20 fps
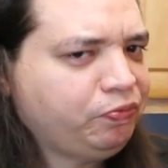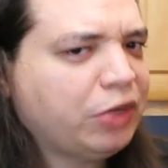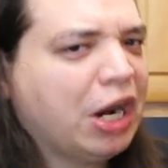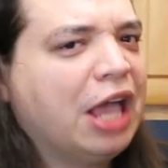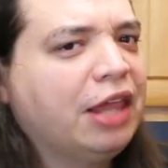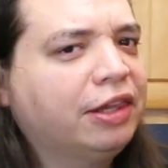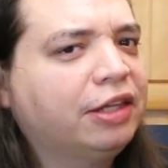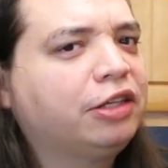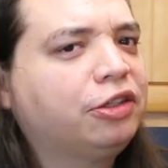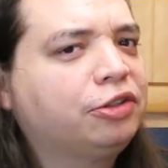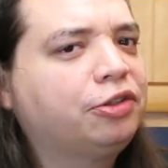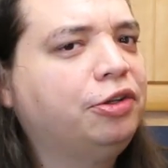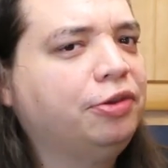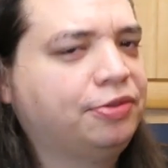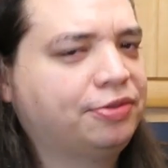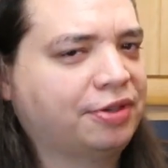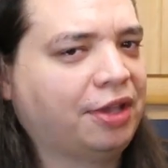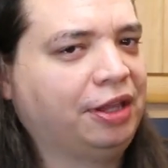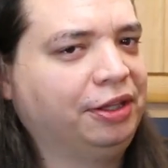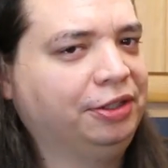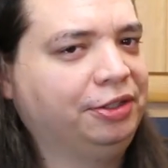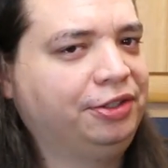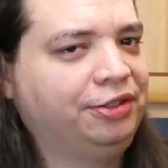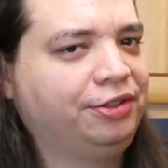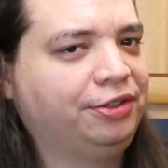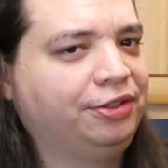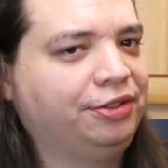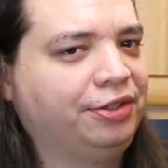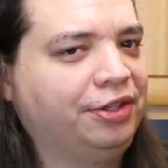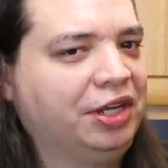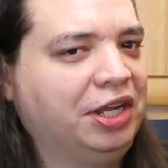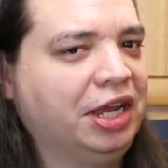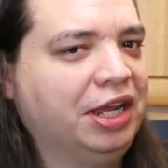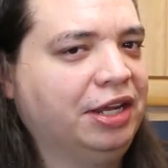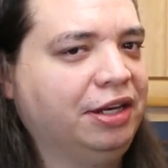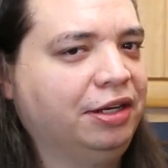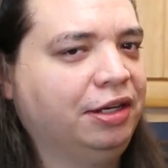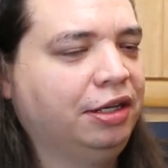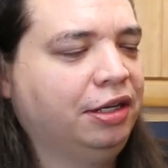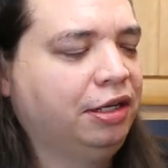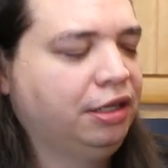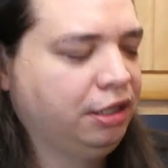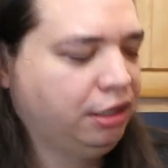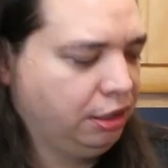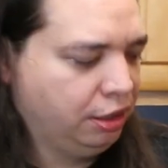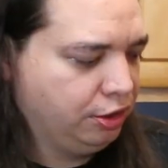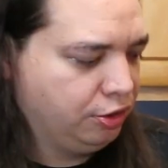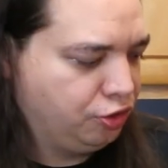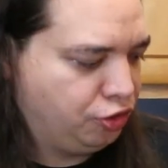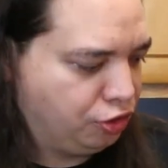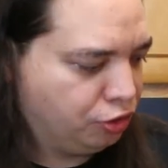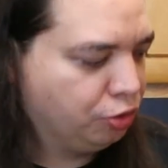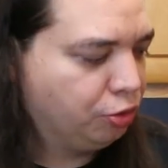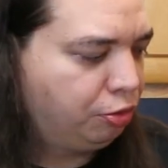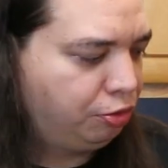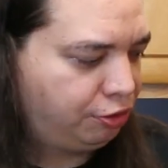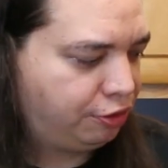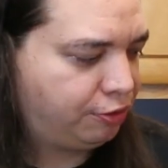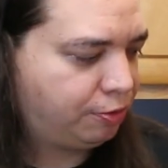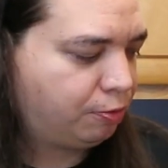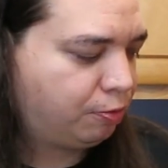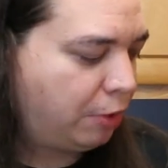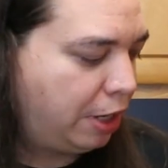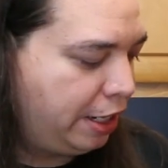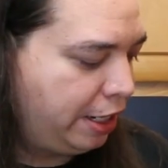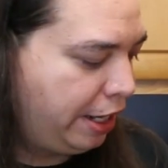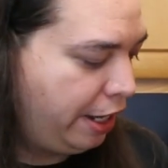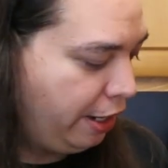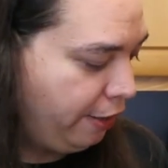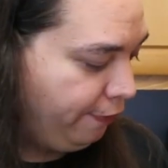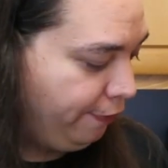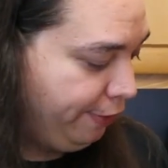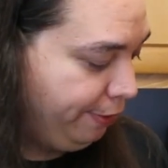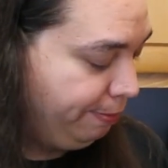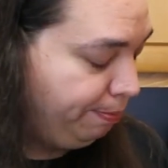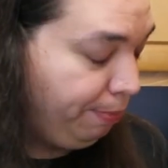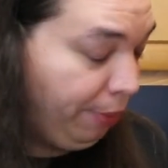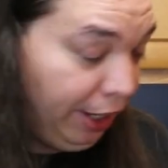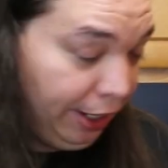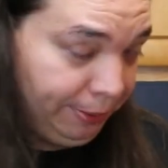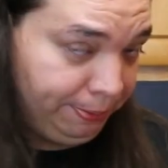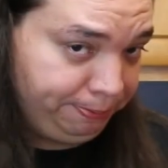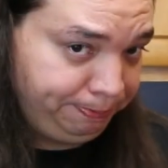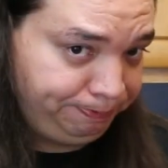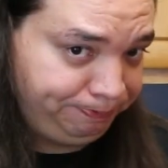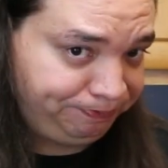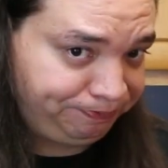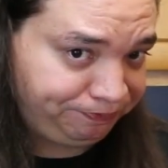a little too solid to get juice right out of it. But